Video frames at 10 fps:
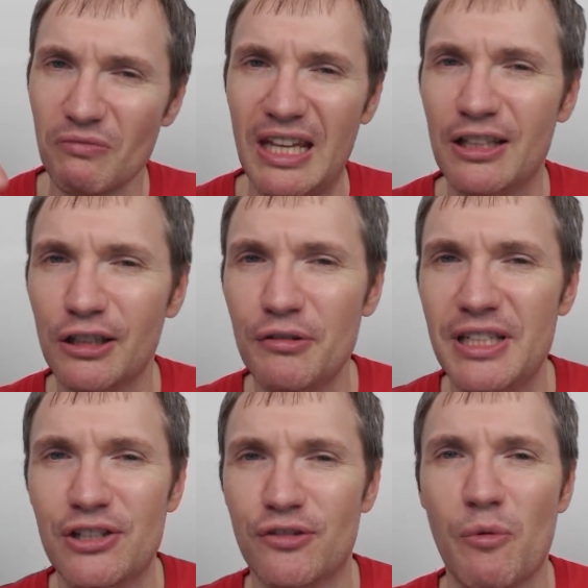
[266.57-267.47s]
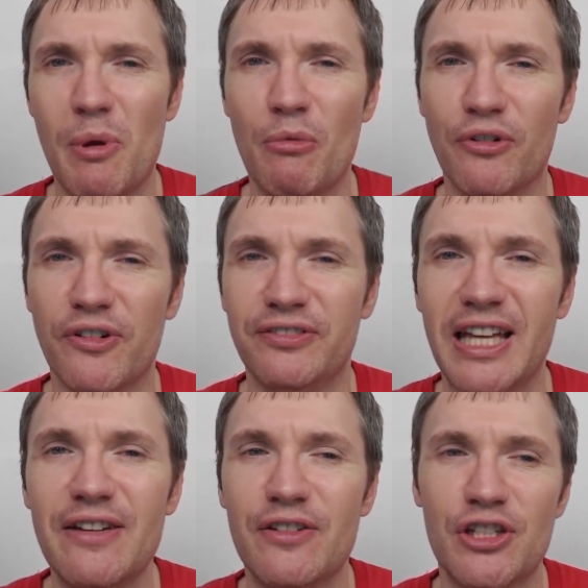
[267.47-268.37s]
including sort of a bit more of a
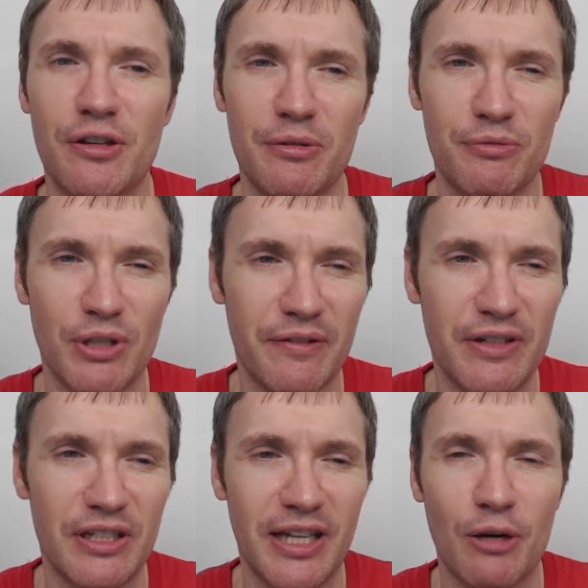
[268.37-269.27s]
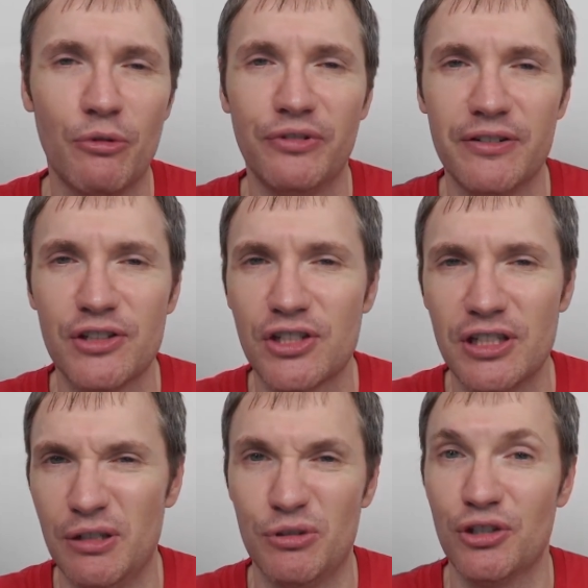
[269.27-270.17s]
flavour to it, having the caramel flavour,
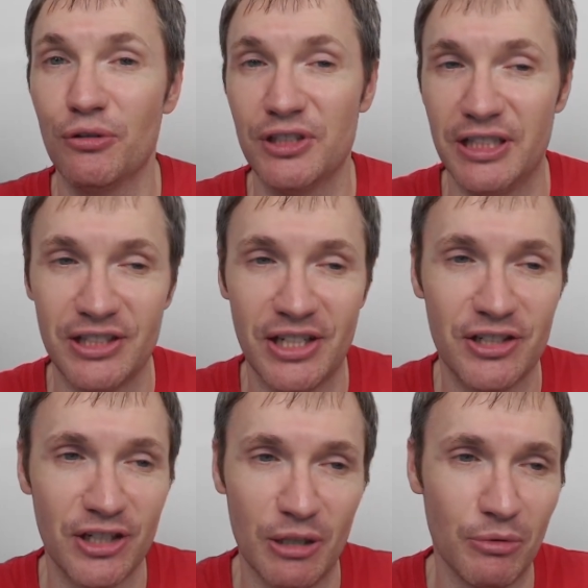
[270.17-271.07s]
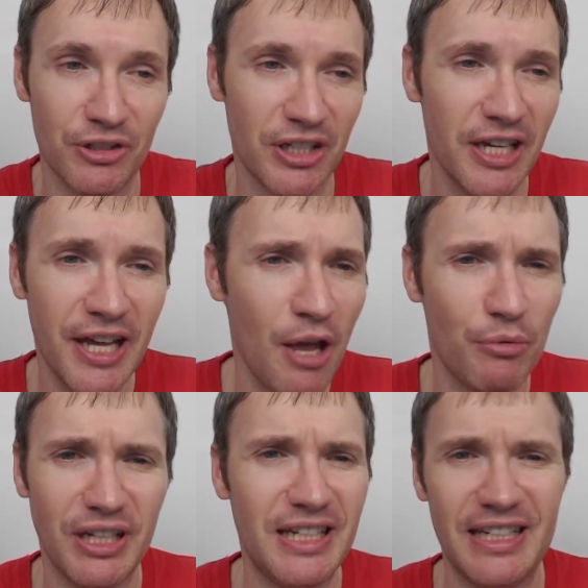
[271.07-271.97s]
you know, salted essentially. But
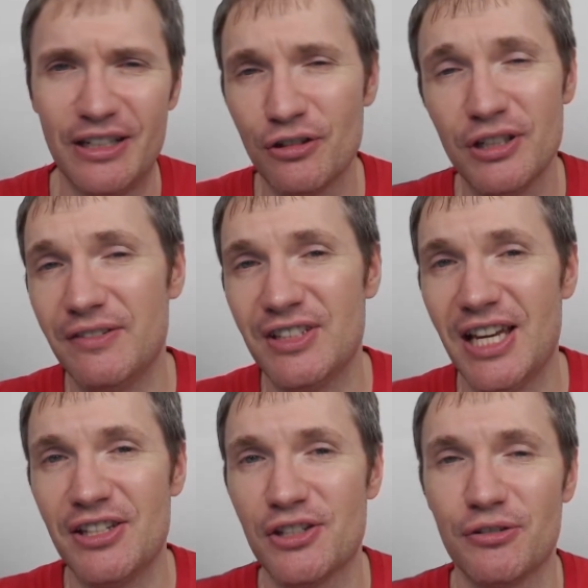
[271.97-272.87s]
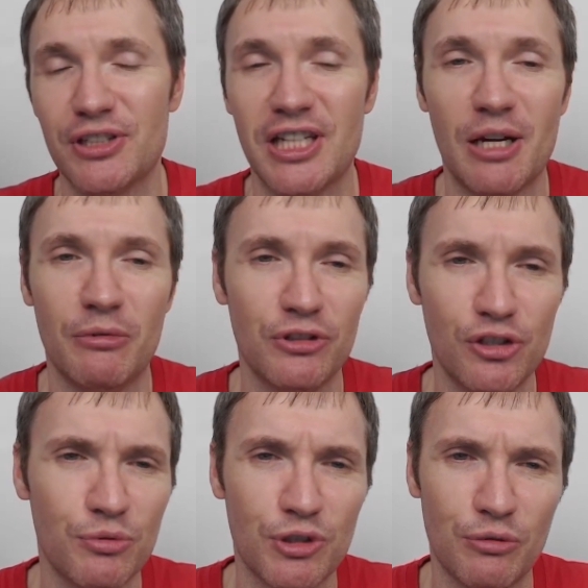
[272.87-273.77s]
it didn't. I couldn't even taste the salted caramel. It
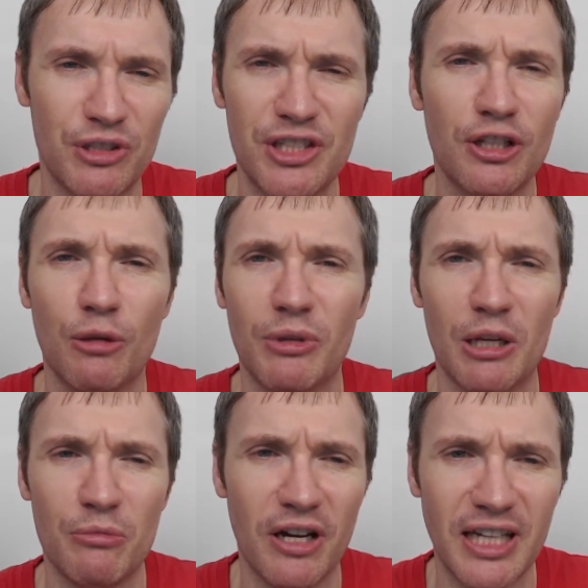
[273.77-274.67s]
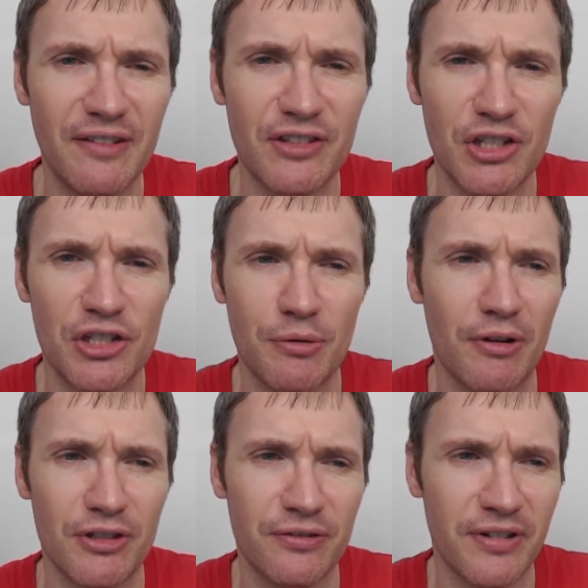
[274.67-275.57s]
just was. It was still a bland bar. I gave this a 2
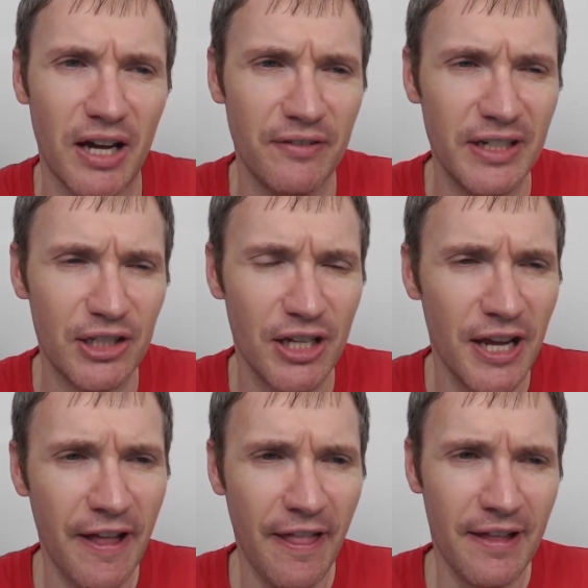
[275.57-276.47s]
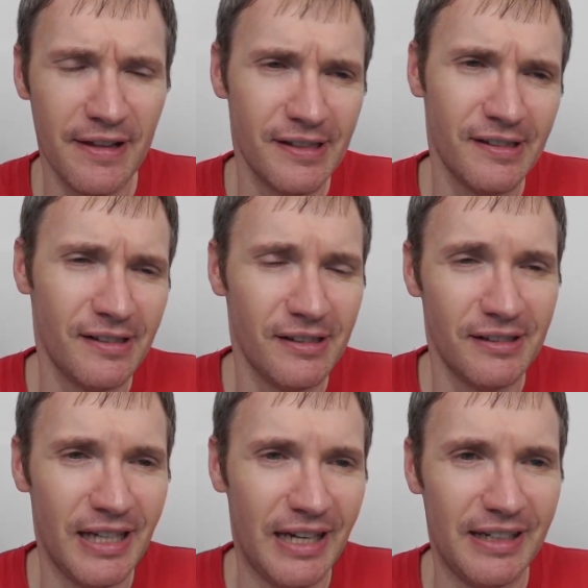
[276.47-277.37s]
out of 5. I think that's,
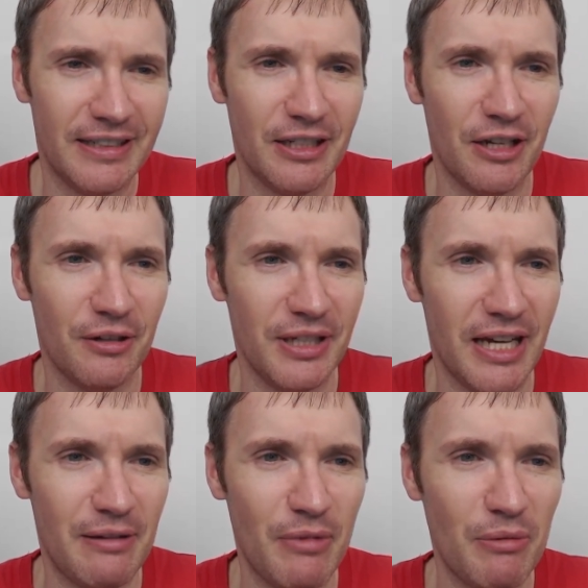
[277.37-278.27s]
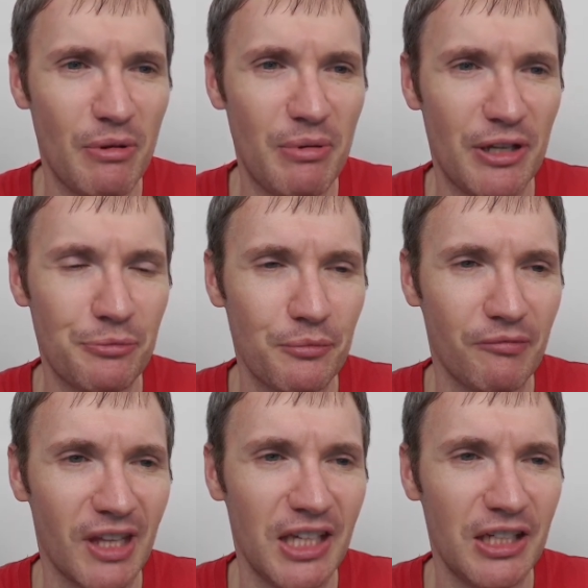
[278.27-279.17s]
I don't know. Yeah, it might be a bit.
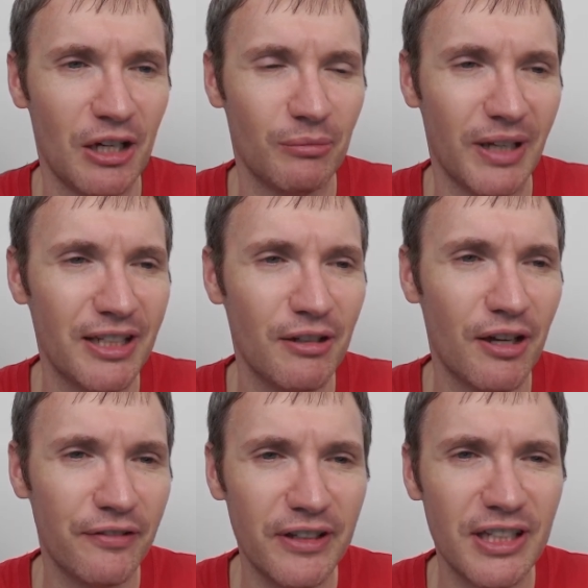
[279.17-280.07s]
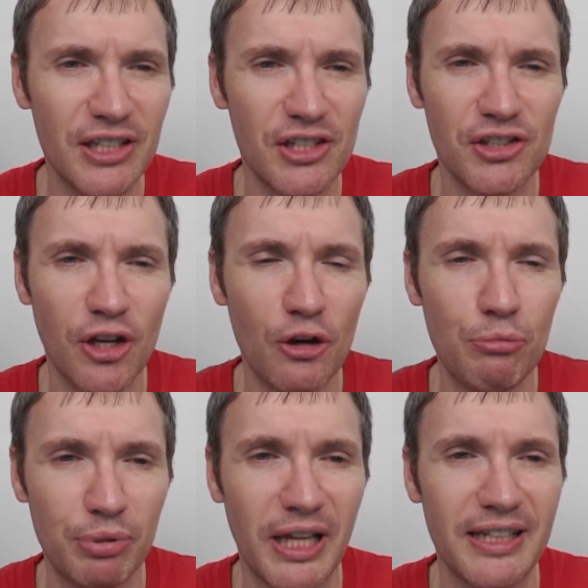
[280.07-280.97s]
You know, I don't know. I feel these are so
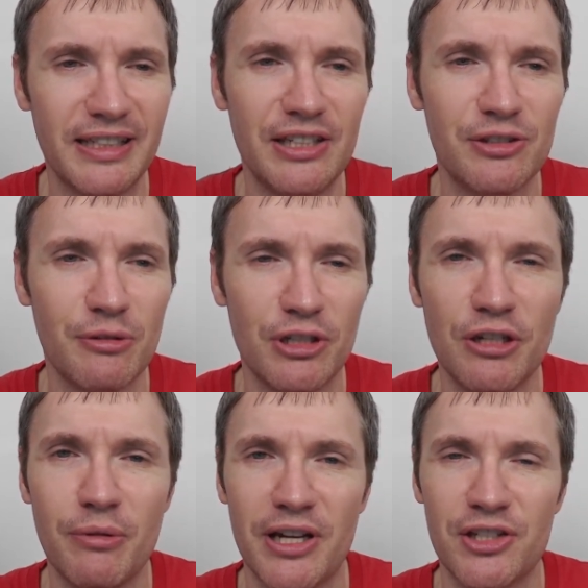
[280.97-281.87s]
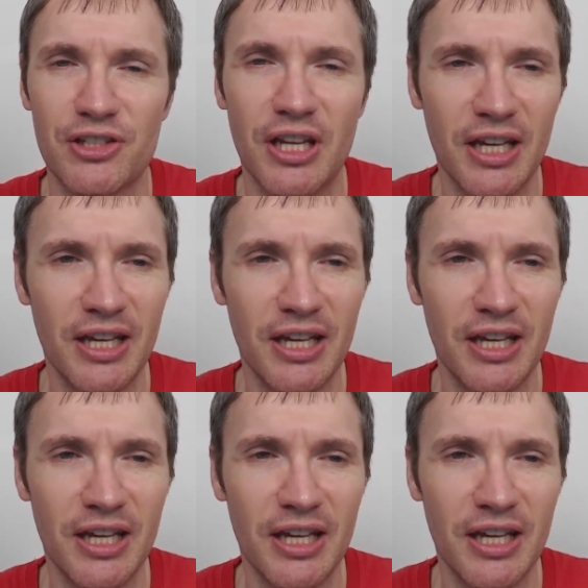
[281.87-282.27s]
bland, these US